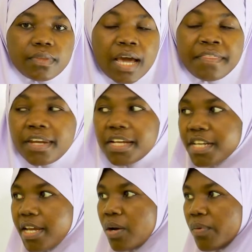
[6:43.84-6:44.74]
and then I
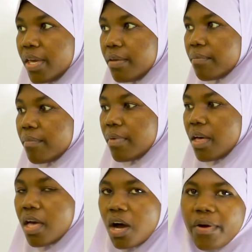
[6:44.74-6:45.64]
turn away.
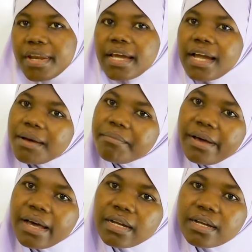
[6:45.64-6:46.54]
When I come
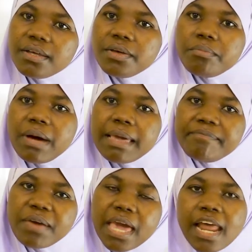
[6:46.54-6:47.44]
back,
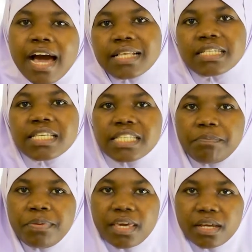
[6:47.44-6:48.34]
my pen has
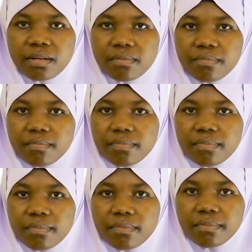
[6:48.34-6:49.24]
disappeared.
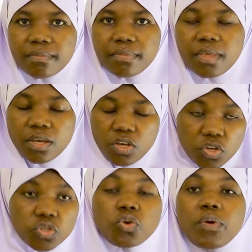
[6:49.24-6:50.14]

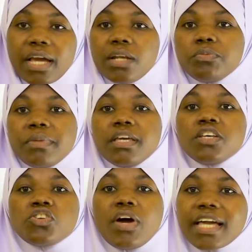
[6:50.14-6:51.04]
So I
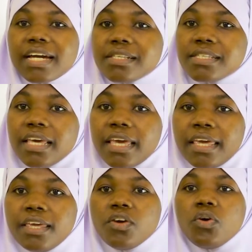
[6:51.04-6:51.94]
can
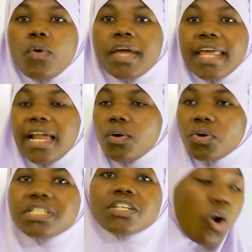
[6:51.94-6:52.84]
say, when I
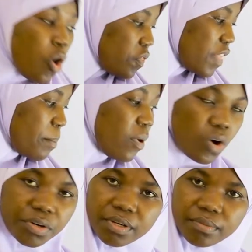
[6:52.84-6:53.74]
looked on the
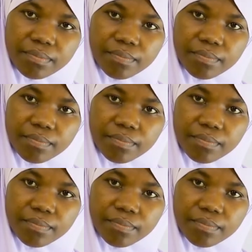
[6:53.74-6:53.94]
board,